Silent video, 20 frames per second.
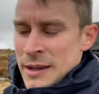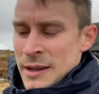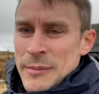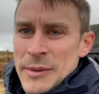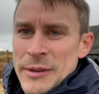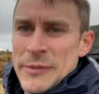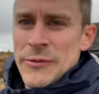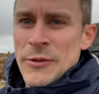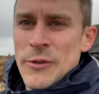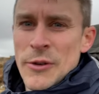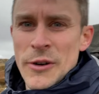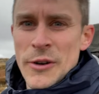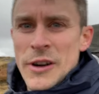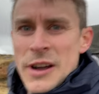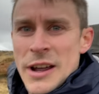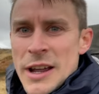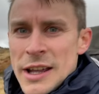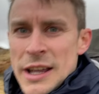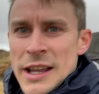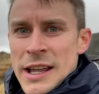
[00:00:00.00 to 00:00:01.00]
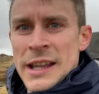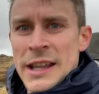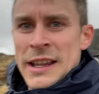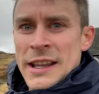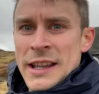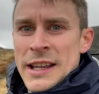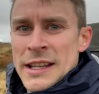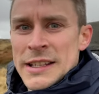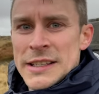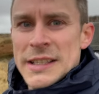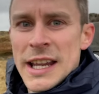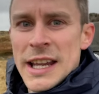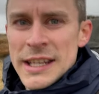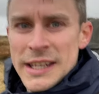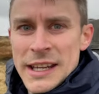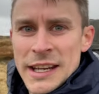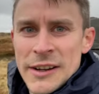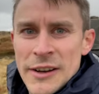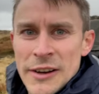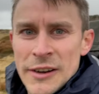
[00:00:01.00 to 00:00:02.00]
before
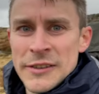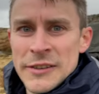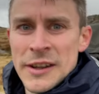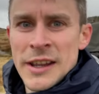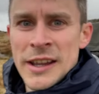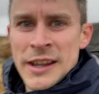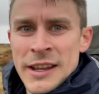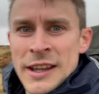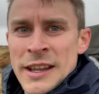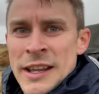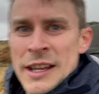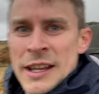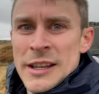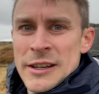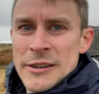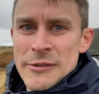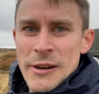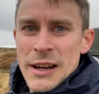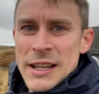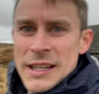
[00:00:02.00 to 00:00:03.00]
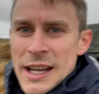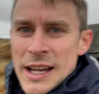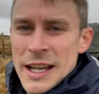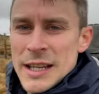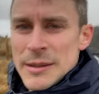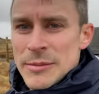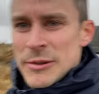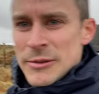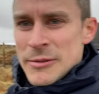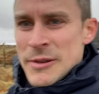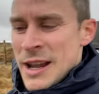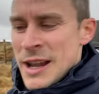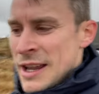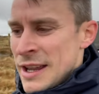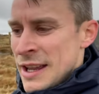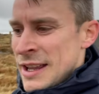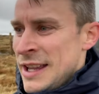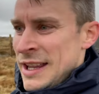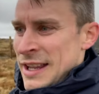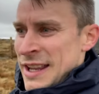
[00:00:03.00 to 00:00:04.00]
taking on Great Gable
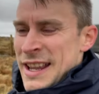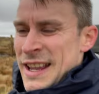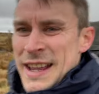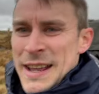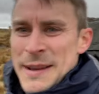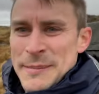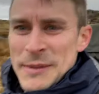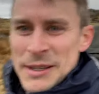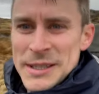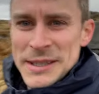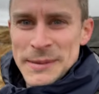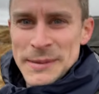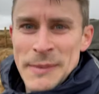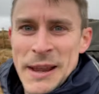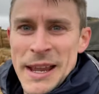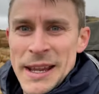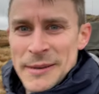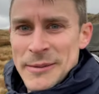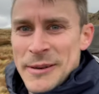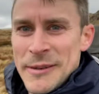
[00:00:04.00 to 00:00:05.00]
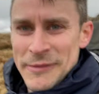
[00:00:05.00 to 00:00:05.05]
must admit,